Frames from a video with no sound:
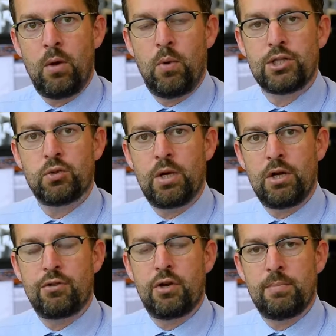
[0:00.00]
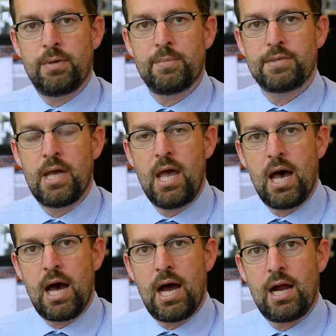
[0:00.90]
one 20 or 30 pips
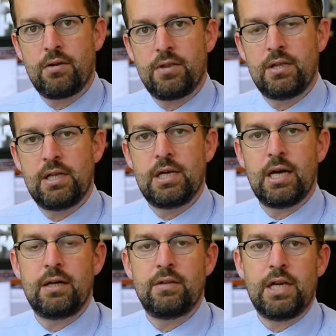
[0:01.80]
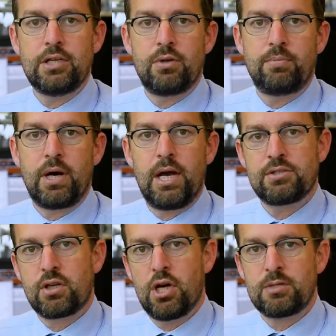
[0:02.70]
higher than the entry
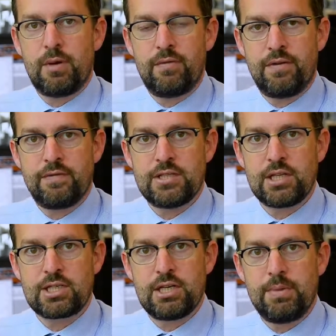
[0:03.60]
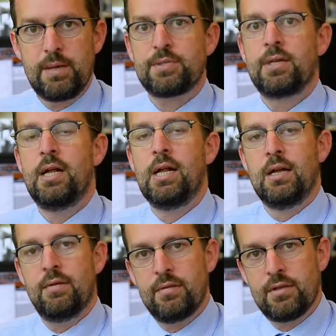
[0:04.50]
price, cost maybe 50, 60 pips,
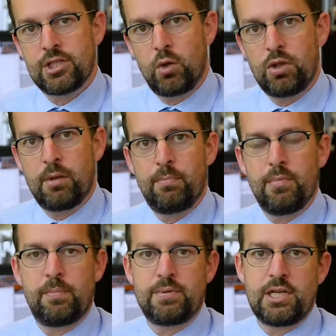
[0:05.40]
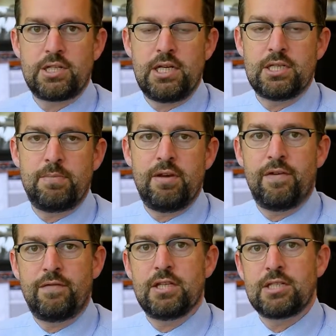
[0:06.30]
so the position needs to be
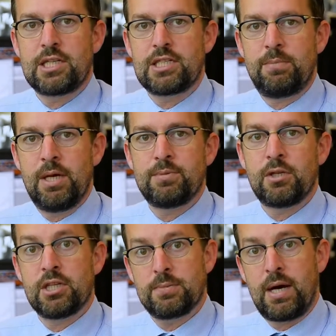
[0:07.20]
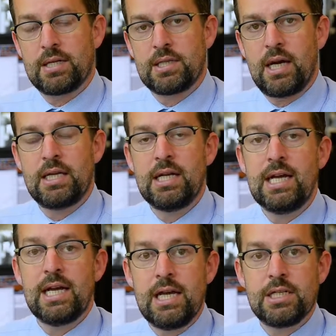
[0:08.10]
50 to 60 pips on the spot side
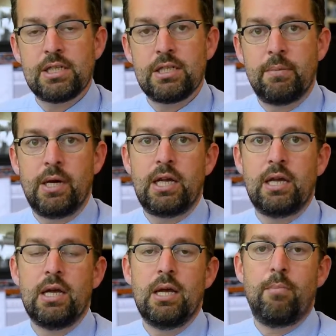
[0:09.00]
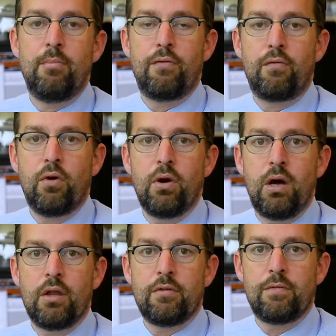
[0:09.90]
into the money
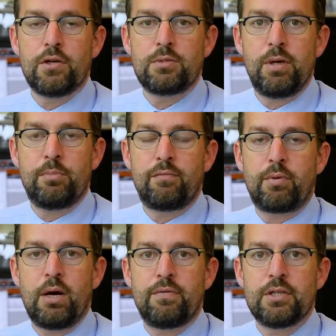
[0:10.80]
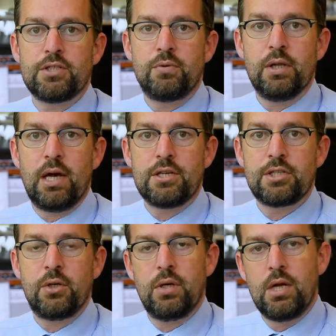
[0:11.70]
before the first pip of profit is realized.
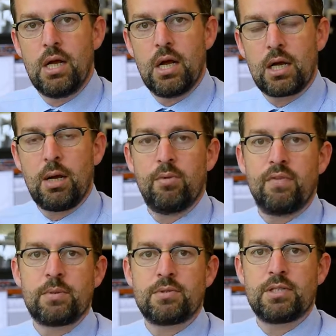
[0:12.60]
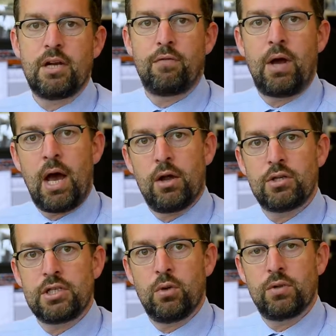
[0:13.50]
So a couple of options there for how
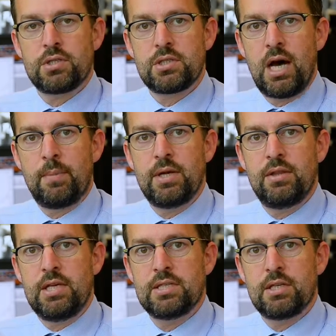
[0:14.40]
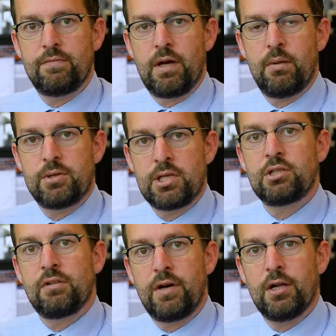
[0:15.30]
to deal with a stop in these
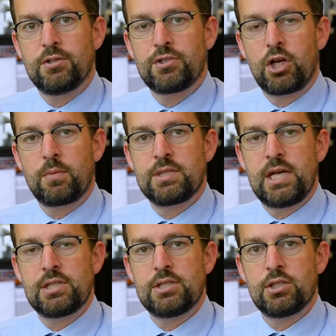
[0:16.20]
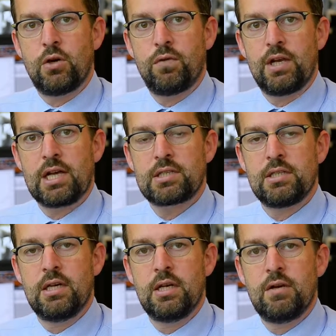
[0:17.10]
potentially volatile circumstances over the
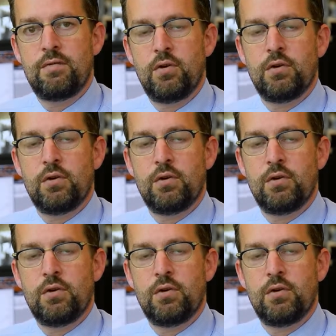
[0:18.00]
next few